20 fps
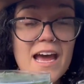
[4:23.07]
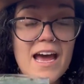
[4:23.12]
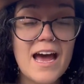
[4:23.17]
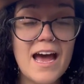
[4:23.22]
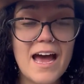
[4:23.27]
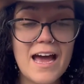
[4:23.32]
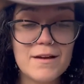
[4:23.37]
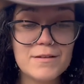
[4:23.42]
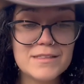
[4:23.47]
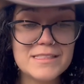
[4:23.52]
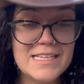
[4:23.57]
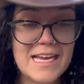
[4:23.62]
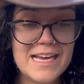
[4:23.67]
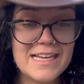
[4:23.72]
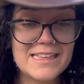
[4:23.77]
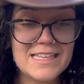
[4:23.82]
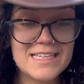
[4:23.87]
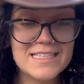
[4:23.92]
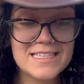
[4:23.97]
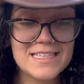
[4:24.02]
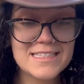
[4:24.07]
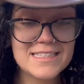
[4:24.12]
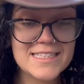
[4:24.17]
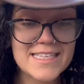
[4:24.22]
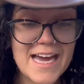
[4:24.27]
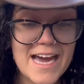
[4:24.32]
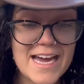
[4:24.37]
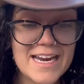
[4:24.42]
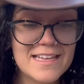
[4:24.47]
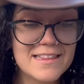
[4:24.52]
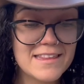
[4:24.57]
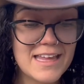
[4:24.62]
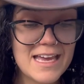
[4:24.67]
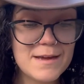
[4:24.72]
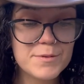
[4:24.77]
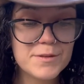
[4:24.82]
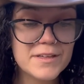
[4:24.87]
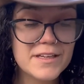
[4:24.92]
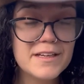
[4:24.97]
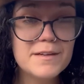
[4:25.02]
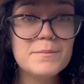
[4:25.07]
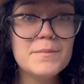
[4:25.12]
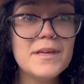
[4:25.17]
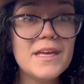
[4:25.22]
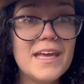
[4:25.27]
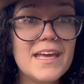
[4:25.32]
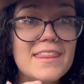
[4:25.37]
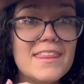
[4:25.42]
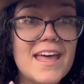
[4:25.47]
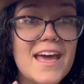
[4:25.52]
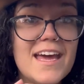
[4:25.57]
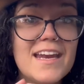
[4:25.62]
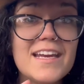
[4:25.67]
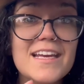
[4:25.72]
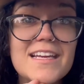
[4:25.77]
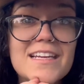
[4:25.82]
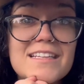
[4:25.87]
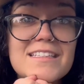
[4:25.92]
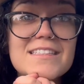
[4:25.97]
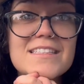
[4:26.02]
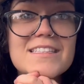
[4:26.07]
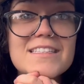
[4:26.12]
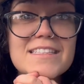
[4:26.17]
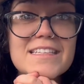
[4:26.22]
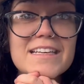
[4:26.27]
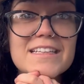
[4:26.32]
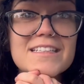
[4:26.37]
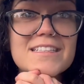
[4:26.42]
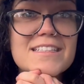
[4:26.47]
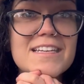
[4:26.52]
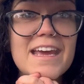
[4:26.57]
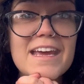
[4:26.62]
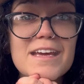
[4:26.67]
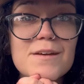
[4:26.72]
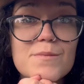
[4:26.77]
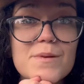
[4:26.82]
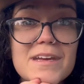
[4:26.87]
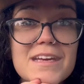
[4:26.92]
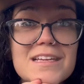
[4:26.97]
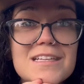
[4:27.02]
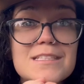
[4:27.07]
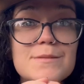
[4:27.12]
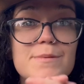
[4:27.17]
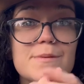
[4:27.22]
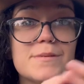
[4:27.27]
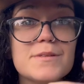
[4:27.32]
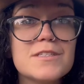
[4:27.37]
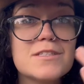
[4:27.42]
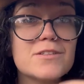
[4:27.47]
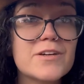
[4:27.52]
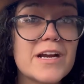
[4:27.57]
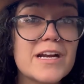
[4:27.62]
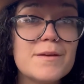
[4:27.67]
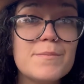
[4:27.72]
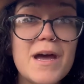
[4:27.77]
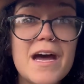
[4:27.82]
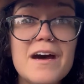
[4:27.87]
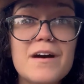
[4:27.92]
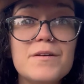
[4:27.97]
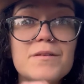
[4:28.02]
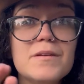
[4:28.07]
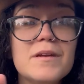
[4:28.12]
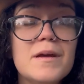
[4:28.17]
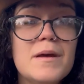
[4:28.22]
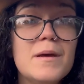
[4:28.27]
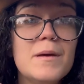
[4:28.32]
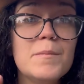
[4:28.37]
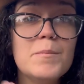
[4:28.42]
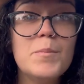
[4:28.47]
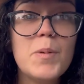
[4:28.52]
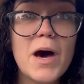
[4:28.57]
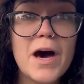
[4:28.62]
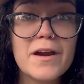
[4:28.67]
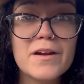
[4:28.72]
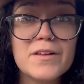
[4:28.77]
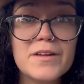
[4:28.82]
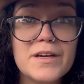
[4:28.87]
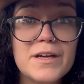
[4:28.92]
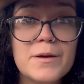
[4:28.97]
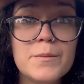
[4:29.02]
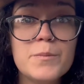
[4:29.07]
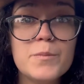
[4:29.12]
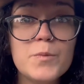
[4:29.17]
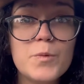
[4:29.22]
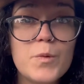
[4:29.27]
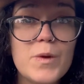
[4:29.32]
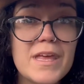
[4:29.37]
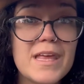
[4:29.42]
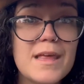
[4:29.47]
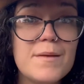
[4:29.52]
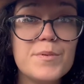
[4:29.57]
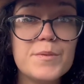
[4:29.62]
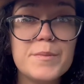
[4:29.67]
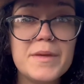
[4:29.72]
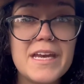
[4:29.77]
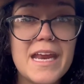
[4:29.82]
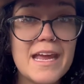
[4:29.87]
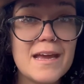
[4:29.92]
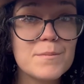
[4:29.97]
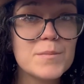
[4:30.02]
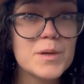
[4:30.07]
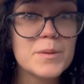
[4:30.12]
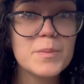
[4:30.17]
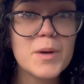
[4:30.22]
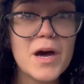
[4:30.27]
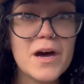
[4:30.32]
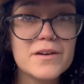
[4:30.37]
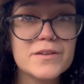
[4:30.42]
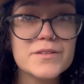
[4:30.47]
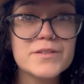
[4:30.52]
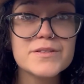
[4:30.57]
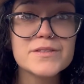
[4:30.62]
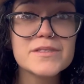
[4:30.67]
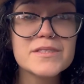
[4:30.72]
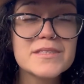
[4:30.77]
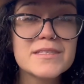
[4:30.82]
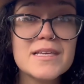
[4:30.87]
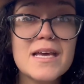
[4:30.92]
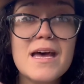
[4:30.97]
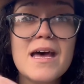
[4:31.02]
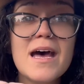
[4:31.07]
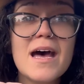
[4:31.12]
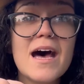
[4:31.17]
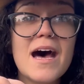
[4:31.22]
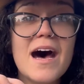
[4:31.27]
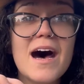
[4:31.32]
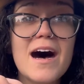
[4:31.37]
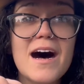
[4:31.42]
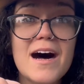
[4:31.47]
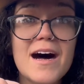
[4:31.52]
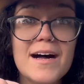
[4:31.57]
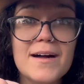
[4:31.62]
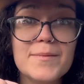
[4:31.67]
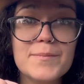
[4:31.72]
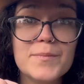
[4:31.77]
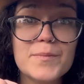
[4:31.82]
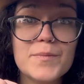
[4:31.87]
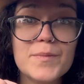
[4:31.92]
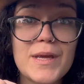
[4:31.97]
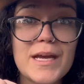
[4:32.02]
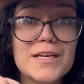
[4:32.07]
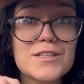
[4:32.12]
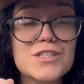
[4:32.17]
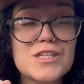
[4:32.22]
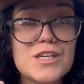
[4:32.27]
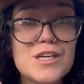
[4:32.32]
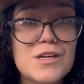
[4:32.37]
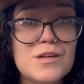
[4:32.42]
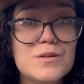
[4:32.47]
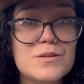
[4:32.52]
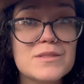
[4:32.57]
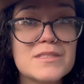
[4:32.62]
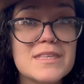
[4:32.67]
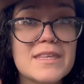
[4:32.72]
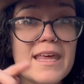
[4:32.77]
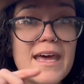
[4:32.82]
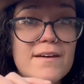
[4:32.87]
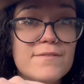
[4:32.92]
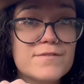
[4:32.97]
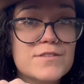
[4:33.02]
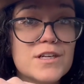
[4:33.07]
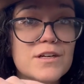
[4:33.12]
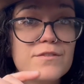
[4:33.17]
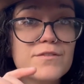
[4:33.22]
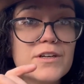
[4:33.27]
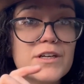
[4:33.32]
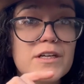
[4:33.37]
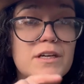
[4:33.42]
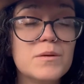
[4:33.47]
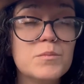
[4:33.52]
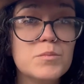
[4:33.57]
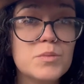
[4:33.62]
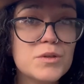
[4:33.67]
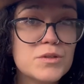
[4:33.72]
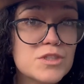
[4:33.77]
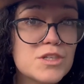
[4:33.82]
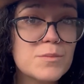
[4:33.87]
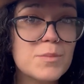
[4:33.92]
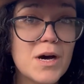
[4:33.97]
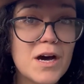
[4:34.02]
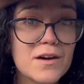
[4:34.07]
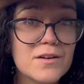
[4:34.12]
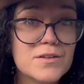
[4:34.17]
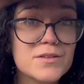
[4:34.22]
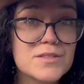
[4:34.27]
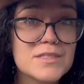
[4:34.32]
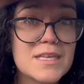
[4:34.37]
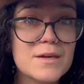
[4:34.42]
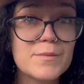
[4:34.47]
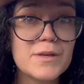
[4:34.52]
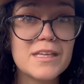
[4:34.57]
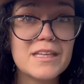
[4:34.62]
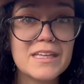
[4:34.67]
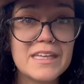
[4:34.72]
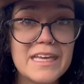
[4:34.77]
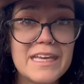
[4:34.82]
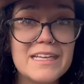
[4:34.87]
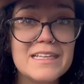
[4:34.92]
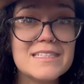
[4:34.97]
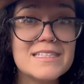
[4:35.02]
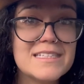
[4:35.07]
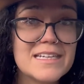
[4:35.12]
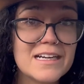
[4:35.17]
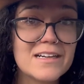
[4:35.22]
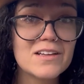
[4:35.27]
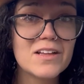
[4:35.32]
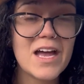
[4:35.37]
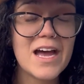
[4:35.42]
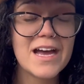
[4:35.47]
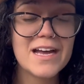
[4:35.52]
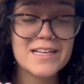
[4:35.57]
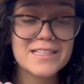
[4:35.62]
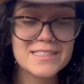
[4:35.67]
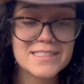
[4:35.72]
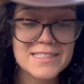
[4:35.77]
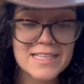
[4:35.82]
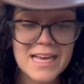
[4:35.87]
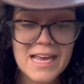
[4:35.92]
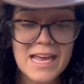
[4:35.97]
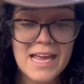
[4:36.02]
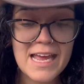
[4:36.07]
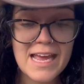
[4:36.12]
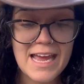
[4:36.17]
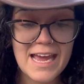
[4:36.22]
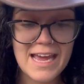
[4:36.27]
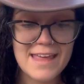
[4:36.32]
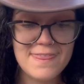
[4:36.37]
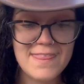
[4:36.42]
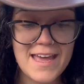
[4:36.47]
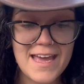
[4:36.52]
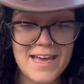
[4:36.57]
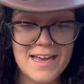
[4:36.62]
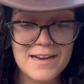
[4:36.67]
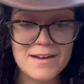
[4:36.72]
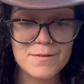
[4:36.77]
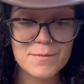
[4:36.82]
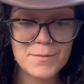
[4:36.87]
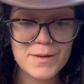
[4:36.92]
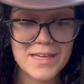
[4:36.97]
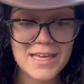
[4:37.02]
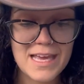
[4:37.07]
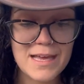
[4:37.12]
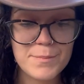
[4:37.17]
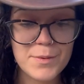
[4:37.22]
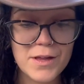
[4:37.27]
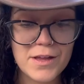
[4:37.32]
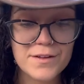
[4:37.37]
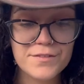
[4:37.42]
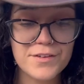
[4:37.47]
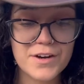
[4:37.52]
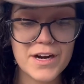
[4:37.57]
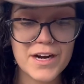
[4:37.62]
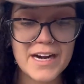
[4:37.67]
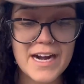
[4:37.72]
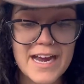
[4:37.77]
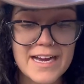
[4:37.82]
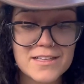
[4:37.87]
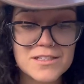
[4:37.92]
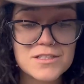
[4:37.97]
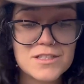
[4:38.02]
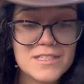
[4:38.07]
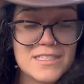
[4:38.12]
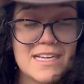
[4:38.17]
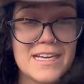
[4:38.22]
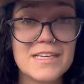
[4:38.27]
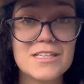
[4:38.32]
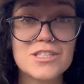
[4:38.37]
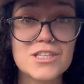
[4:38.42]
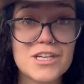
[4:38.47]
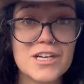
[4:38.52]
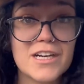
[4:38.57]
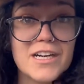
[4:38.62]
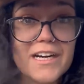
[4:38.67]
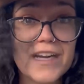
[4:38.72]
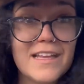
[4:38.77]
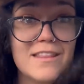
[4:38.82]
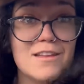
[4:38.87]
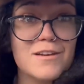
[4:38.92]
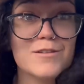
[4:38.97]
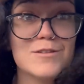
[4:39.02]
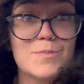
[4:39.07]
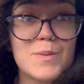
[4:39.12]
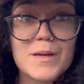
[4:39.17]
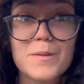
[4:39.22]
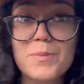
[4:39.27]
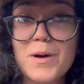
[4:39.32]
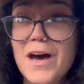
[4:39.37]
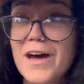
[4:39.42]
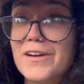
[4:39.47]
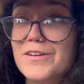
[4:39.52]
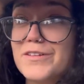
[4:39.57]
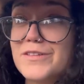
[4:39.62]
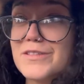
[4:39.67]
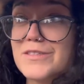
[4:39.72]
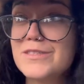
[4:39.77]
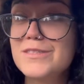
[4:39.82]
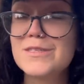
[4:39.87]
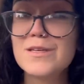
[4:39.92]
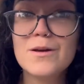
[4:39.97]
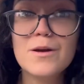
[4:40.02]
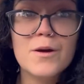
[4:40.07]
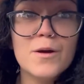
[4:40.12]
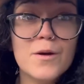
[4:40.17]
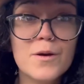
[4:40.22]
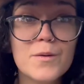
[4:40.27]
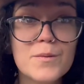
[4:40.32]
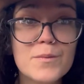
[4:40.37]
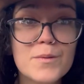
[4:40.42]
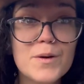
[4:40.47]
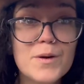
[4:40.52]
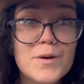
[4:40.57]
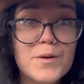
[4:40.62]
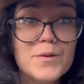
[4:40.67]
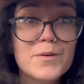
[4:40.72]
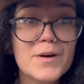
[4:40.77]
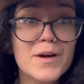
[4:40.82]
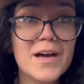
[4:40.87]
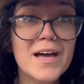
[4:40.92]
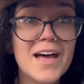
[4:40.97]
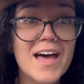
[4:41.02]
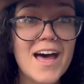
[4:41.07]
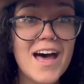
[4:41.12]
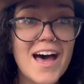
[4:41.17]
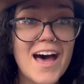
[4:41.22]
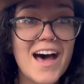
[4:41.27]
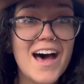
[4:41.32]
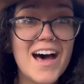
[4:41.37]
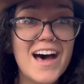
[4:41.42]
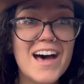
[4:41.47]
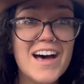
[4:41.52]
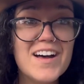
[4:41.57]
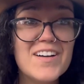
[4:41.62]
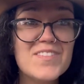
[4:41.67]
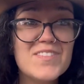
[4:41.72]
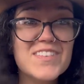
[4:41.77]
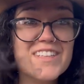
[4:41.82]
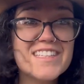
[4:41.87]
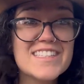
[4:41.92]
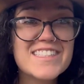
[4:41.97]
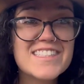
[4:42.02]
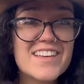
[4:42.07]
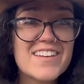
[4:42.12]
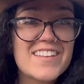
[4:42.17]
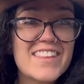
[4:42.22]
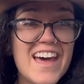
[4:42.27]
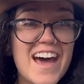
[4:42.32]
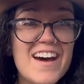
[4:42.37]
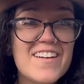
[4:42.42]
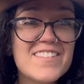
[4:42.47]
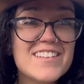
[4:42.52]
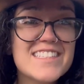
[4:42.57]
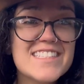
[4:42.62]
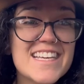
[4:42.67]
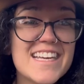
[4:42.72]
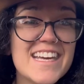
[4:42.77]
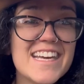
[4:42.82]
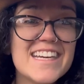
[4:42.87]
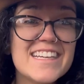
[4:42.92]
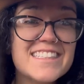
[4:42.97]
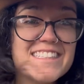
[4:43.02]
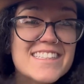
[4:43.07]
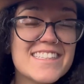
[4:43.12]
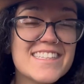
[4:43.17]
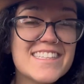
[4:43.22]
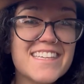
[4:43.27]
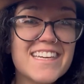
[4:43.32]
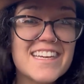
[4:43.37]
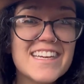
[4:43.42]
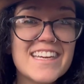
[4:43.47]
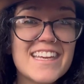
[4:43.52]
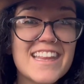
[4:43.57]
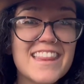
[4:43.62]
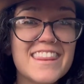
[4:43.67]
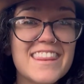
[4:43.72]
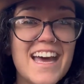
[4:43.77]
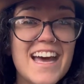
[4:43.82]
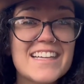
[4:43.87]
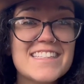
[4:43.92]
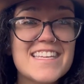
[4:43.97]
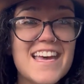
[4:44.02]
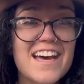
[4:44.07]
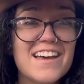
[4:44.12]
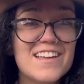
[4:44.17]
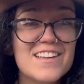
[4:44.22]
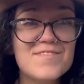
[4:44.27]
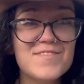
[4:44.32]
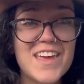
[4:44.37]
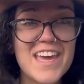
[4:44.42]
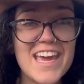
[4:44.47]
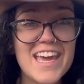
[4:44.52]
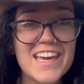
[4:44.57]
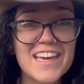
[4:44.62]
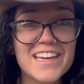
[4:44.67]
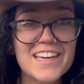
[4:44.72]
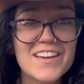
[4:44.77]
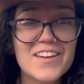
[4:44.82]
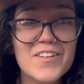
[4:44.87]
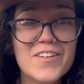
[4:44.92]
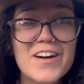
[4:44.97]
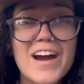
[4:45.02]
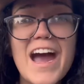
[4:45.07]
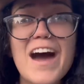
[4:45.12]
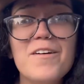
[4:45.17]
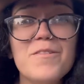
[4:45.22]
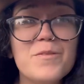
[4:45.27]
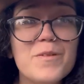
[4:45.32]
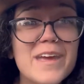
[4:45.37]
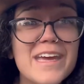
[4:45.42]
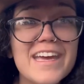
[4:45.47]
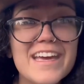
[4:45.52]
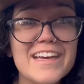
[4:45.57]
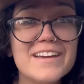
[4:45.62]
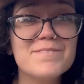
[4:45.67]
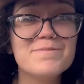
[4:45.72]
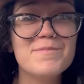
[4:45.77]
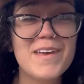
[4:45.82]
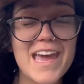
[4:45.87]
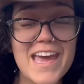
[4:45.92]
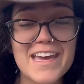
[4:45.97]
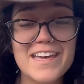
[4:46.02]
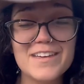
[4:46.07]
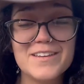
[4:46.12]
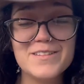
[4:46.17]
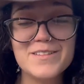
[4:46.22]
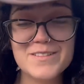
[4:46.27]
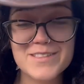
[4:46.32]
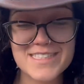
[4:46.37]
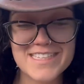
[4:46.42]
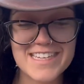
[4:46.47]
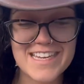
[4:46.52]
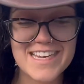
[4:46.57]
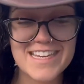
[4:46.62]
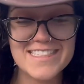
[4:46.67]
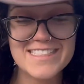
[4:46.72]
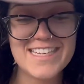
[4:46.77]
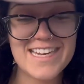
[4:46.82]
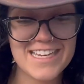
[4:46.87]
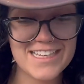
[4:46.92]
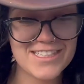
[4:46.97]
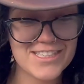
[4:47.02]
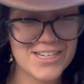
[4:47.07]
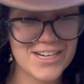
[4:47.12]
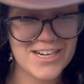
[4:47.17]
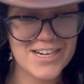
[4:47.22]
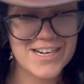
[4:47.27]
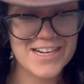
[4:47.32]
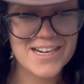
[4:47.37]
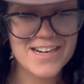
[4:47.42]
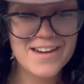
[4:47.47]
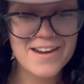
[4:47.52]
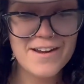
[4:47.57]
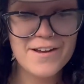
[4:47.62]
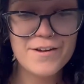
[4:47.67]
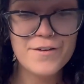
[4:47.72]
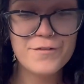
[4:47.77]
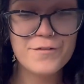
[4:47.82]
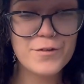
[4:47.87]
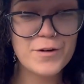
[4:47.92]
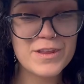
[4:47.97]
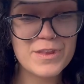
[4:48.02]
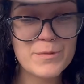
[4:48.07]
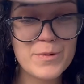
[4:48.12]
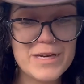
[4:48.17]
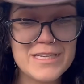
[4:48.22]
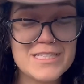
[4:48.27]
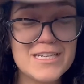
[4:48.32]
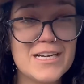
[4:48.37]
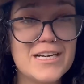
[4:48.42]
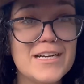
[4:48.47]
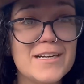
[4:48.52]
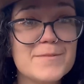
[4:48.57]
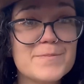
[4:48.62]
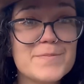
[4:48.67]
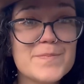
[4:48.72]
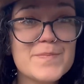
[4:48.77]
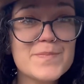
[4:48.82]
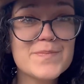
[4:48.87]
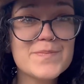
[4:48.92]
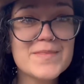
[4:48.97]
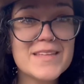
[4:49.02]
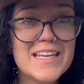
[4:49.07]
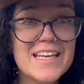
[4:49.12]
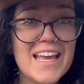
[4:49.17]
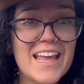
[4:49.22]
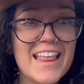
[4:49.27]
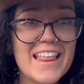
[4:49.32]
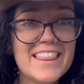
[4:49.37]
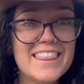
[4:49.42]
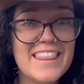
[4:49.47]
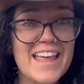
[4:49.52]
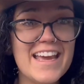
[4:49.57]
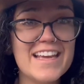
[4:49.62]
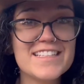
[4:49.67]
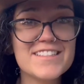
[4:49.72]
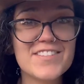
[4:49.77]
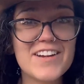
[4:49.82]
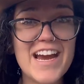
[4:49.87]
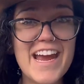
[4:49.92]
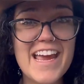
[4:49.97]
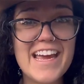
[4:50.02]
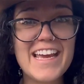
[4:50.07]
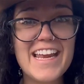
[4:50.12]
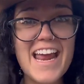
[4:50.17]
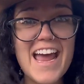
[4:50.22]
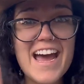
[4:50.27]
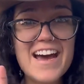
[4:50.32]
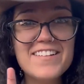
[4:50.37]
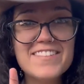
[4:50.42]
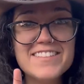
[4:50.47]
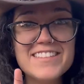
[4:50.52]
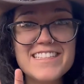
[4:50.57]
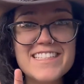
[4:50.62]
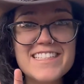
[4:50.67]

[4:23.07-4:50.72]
I will take these inside and label them, and then in 6 to 8 weeks, we will strain them out, bottle them. We keep them in amber bottles. We actually use leftover kombucha bottles that we clean, sterilize, and then we keep all of our extra tincture in those big bottles. Woo! So that was it. That's how you make, or how we make Usnea tincture for the winter. Thanks for hanging out.